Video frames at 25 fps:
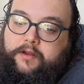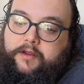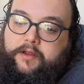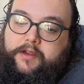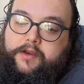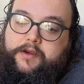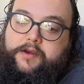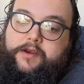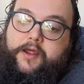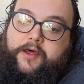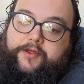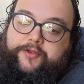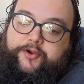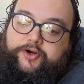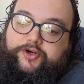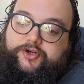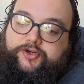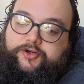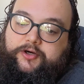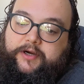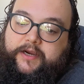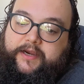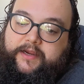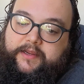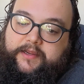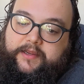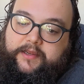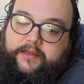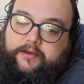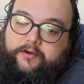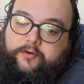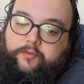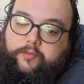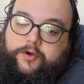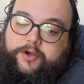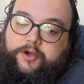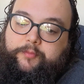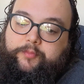another trick
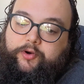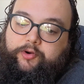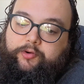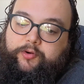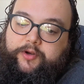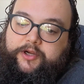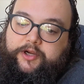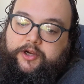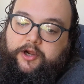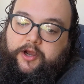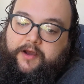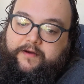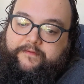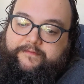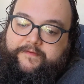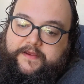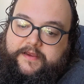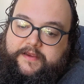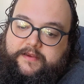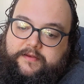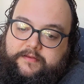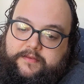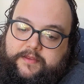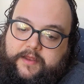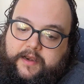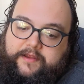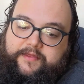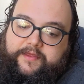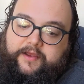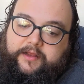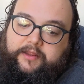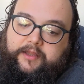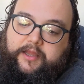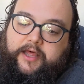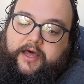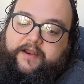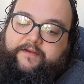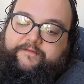when you're brewing coffee that I
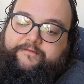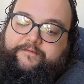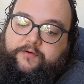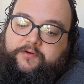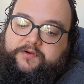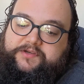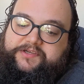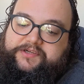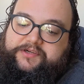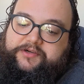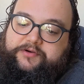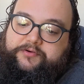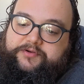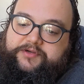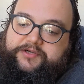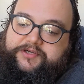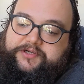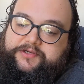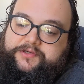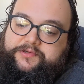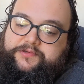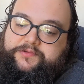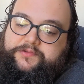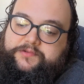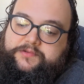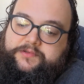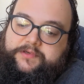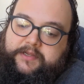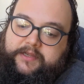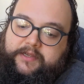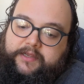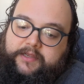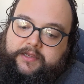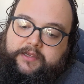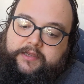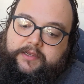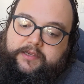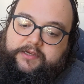think a lot of folks don't do
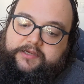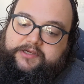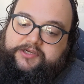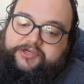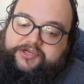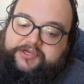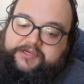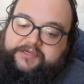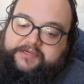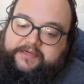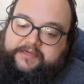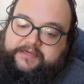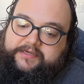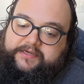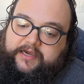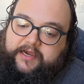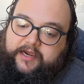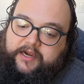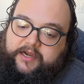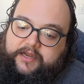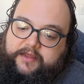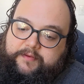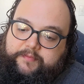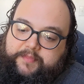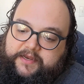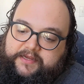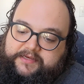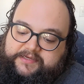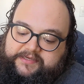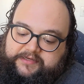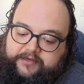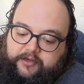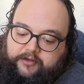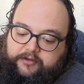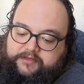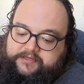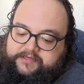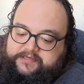is just a tiny bit of
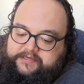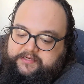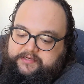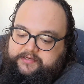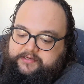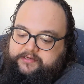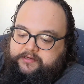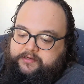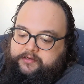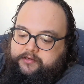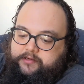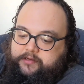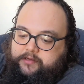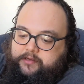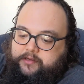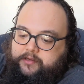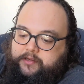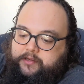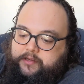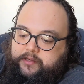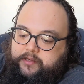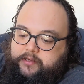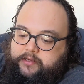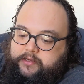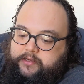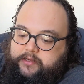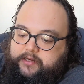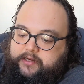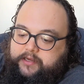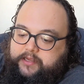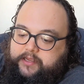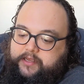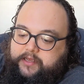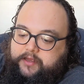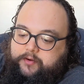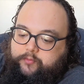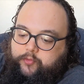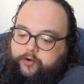salt. And
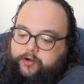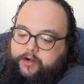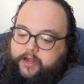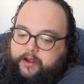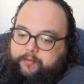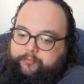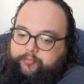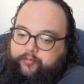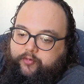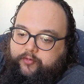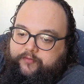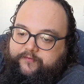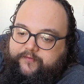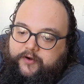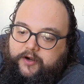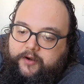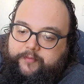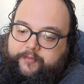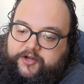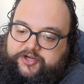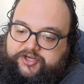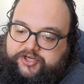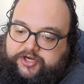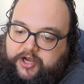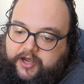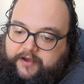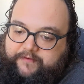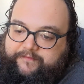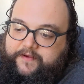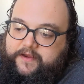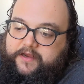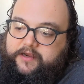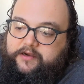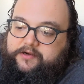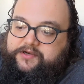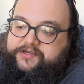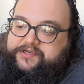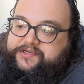again, we're not brewing very much
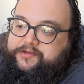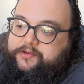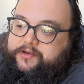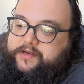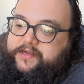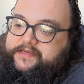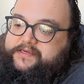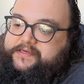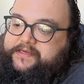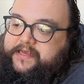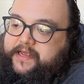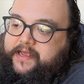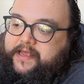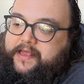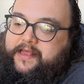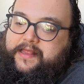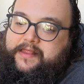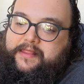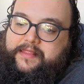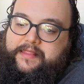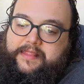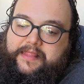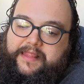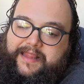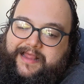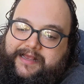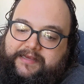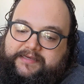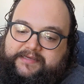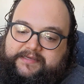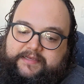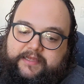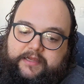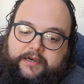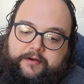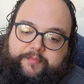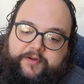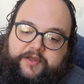coffee here, so it is
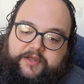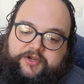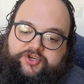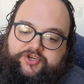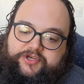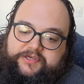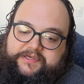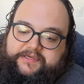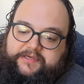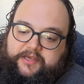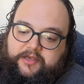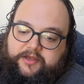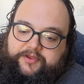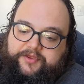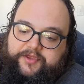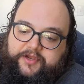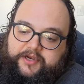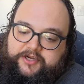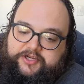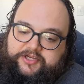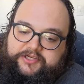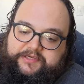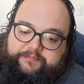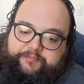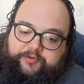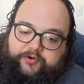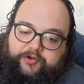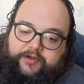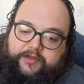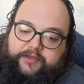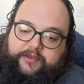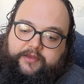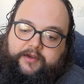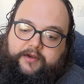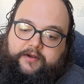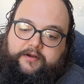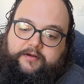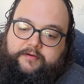less than a pinch of salt that I just put
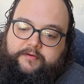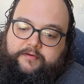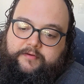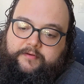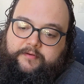in there.